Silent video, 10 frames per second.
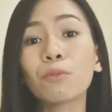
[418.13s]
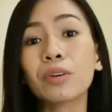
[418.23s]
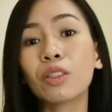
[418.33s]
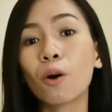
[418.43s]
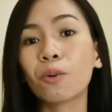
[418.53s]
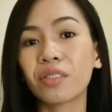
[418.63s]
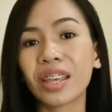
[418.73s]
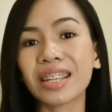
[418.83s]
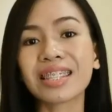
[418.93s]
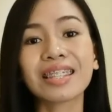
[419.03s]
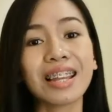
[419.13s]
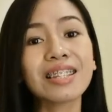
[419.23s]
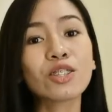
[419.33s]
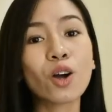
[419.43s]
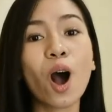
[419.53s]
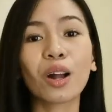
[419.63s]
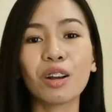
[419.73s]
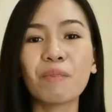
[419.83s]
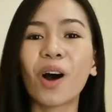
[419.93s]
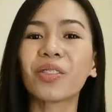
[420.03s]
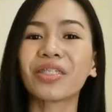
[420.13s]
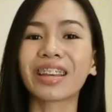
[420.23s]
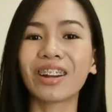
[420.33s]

that we know this, let's talk about the